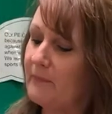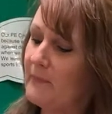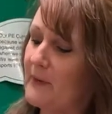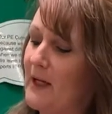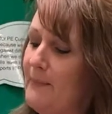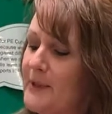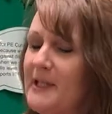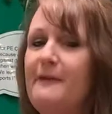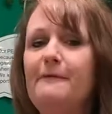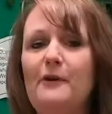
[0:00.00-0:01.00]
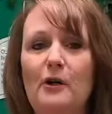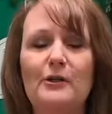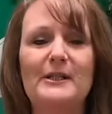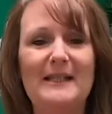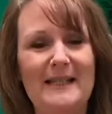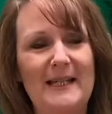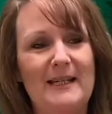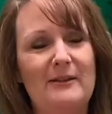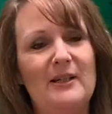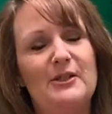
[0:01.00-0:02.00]
But if not, in
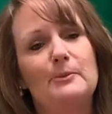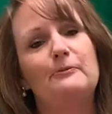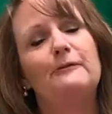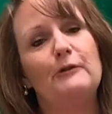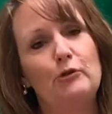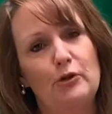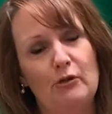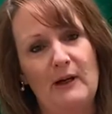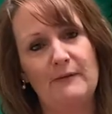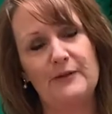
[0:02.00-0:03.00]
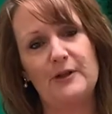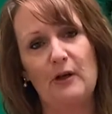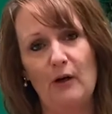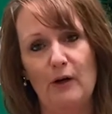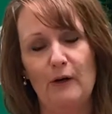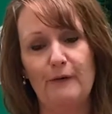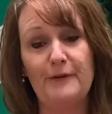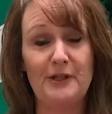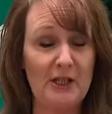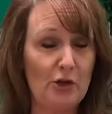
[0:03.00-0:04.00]
here there's some photographs of
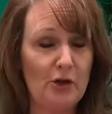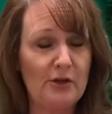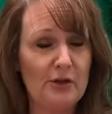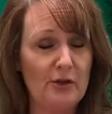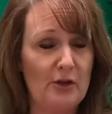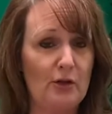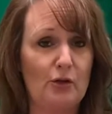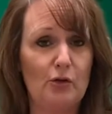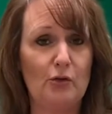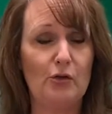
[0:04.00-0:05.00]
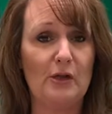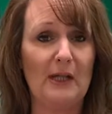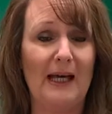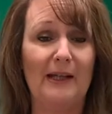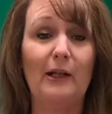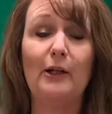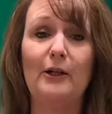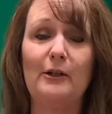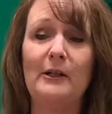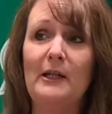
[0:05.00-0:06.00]
the teachers so that your children can
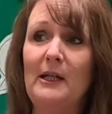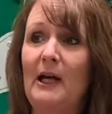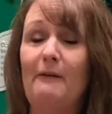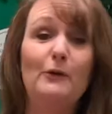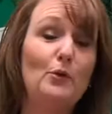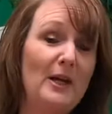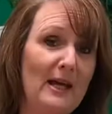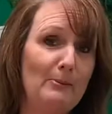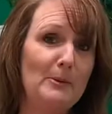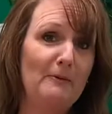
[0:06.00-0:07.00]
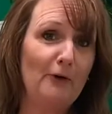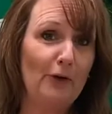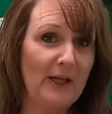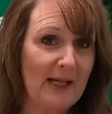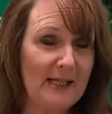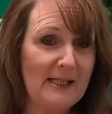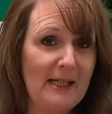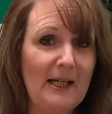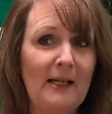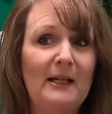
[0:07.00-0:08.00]
learn a few names before they get
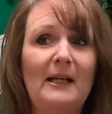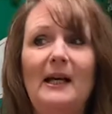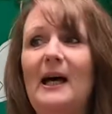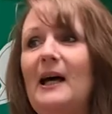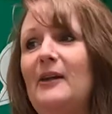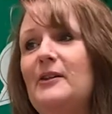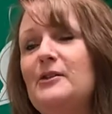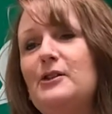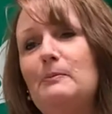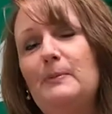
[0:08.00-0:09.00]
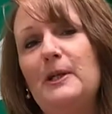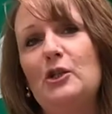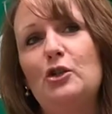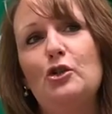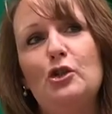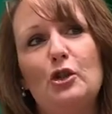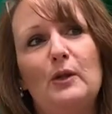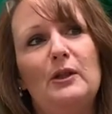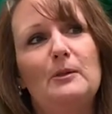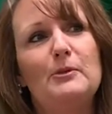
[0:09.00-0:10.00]
here. And there's some pictures
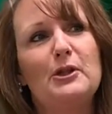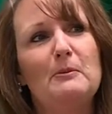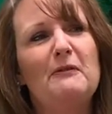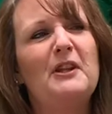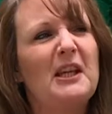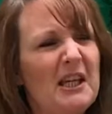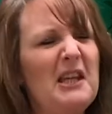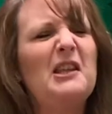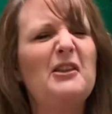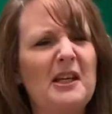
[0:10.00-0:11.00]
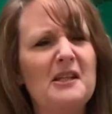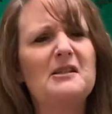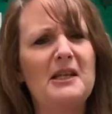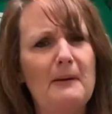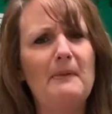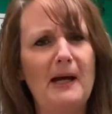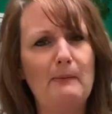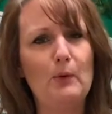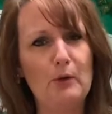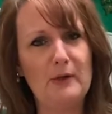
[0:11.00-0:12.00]
showing them some of the key things they might
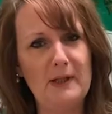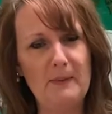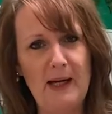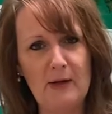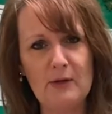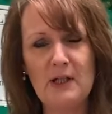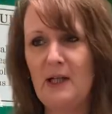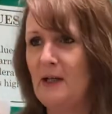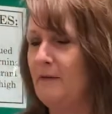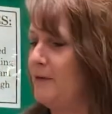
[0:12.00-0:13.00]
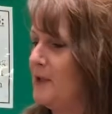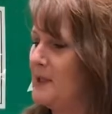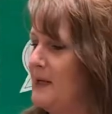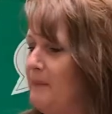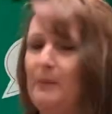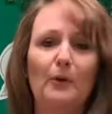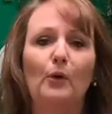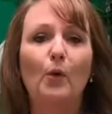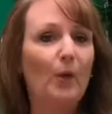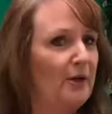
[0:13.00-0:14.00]
be worried about. For
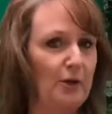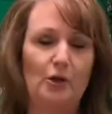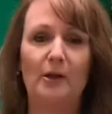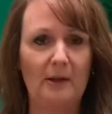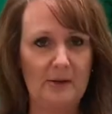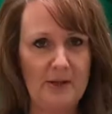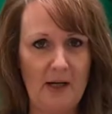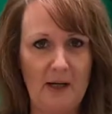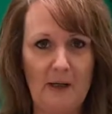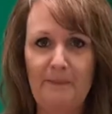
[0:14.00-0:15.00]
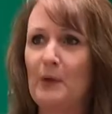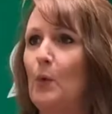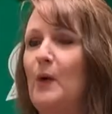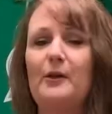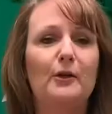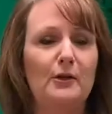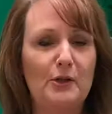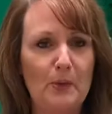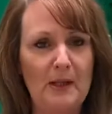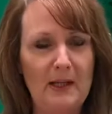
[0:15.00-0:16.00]
example, where the toilets are, where they're going
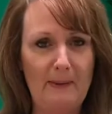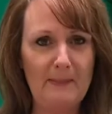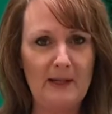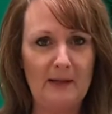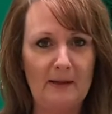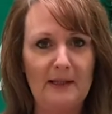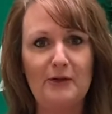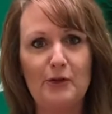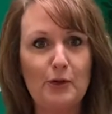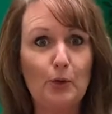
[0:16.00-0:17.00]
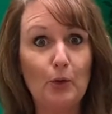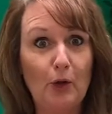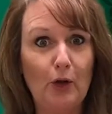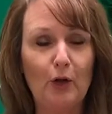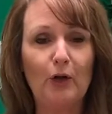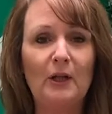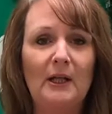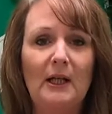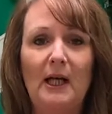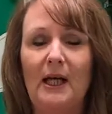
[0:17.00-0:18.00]
to eat their meal in the school hall,
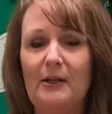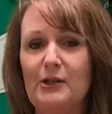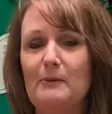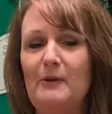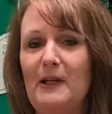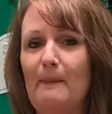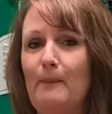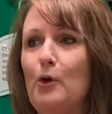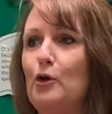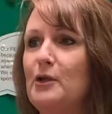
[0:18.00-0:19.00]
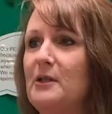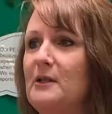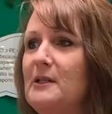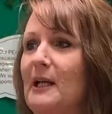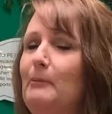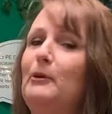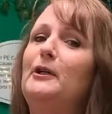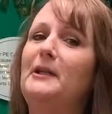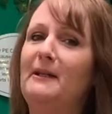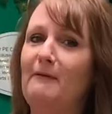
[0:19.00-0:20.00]
and some of the important
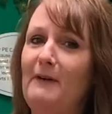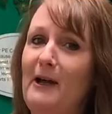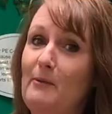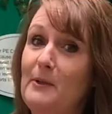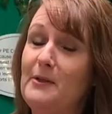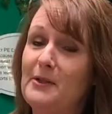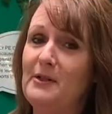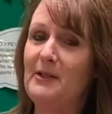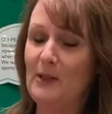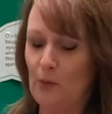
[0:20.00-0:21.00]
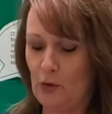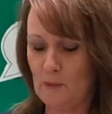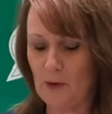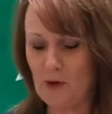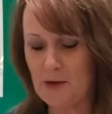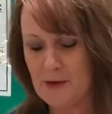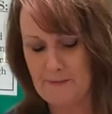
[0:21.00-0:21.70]
learning environments that they will come across.